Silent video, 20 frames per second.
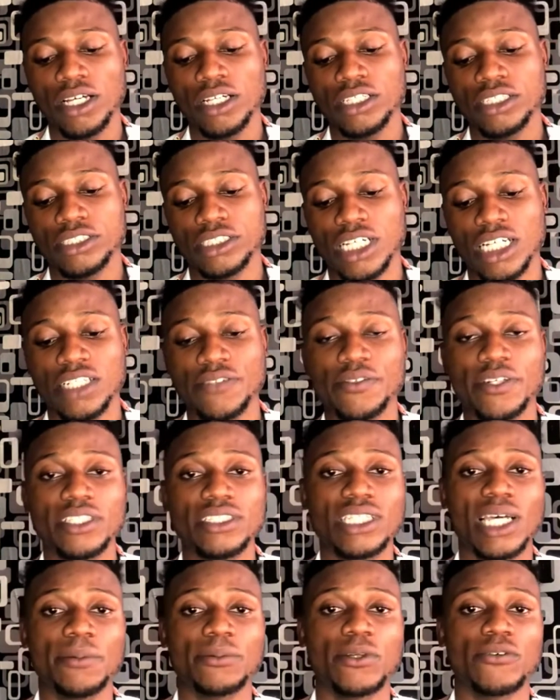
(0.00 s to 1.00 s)
There are different
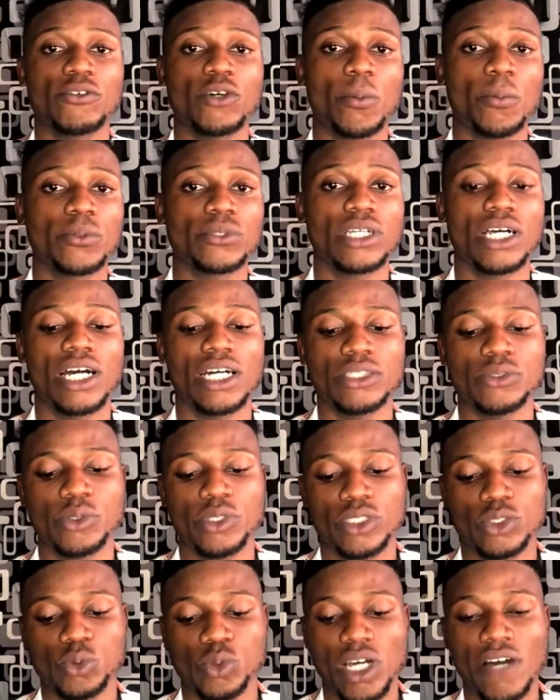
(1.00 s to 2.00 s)
types of computer hardware.
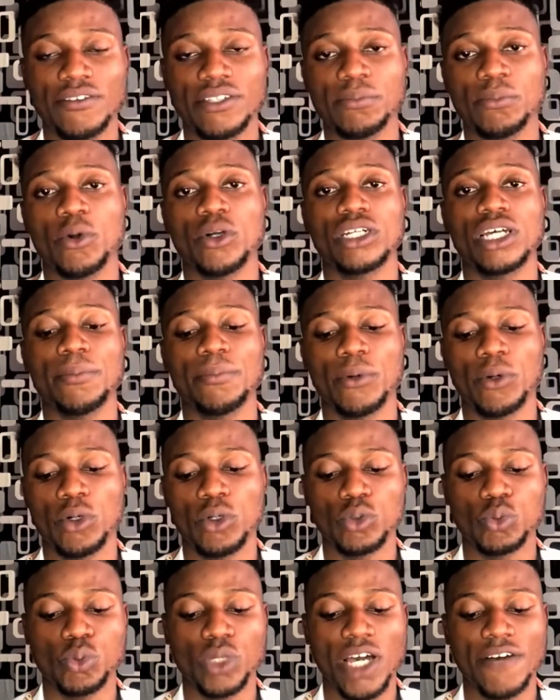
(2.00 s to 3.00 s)
We have the motherboard,
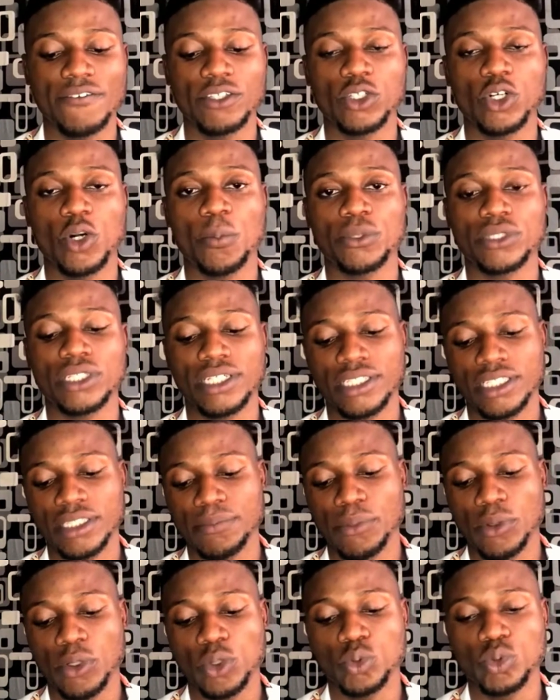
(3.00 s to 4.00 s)
we have the computer
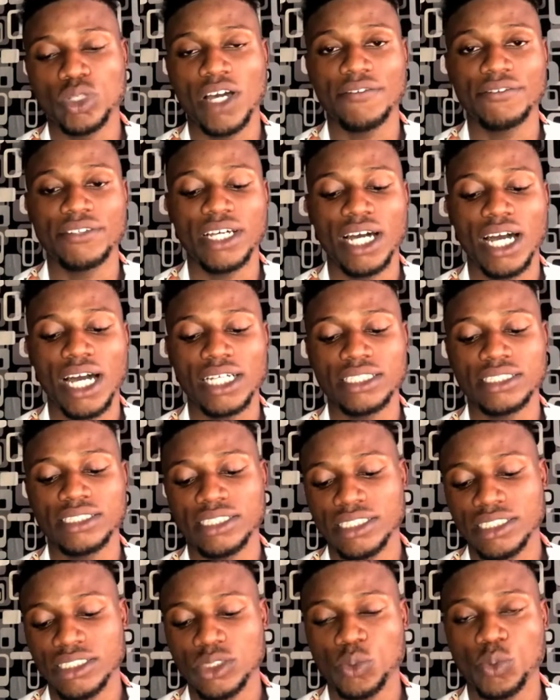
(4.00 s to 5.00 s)
keyboard, we have the hard
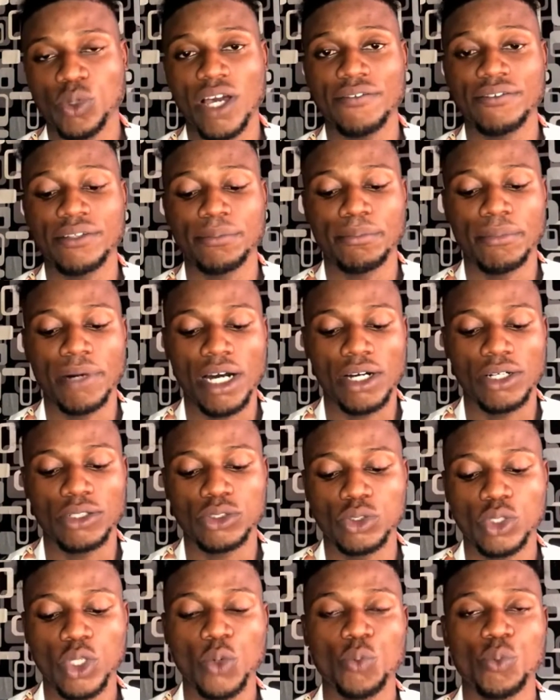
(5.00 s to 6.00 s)
disk, we have the mouse,
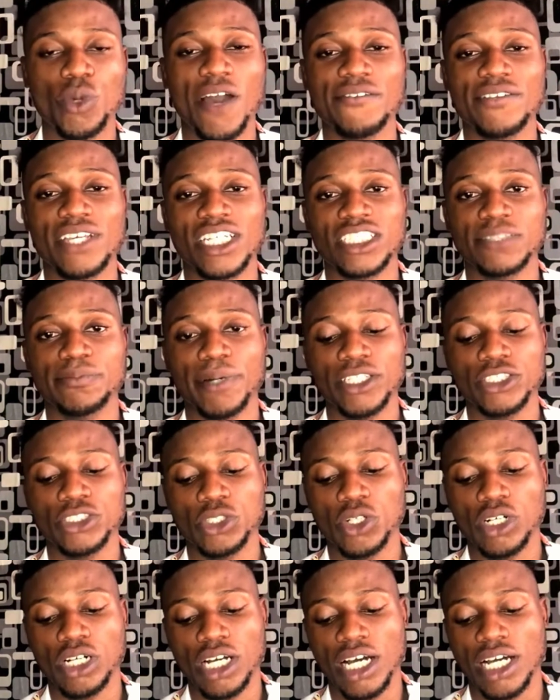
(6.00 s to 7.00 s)
we have the expansion
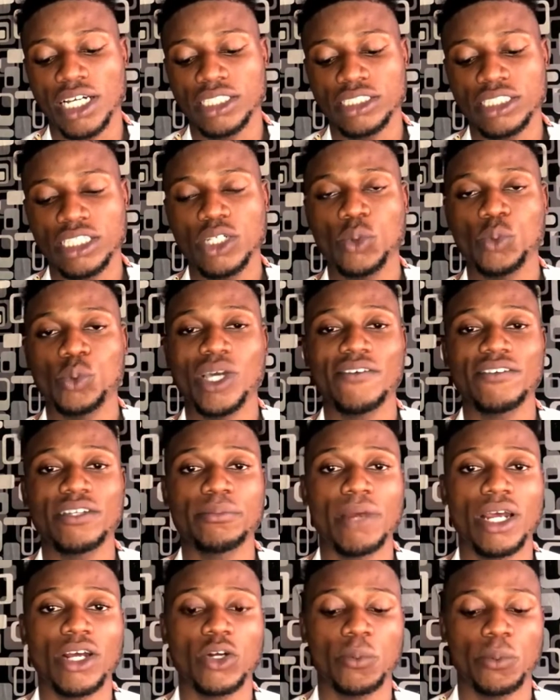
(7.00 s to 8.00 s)
card, we have the
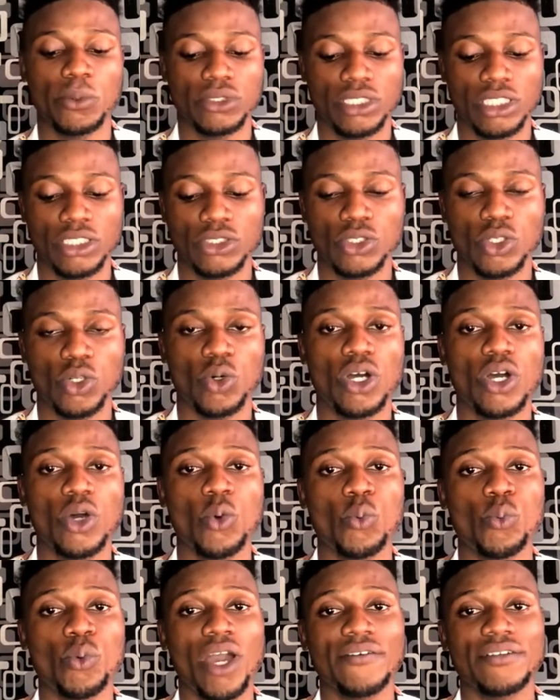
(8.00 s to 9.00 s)
microprocessor,
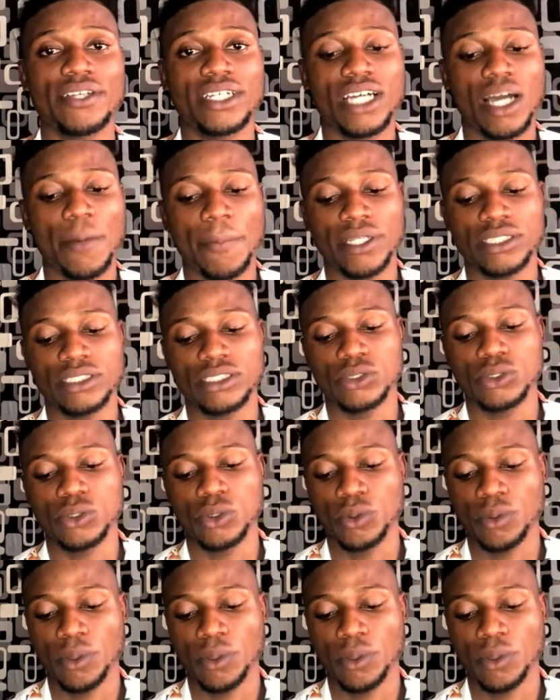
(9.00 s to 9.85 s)
we have the capacitor.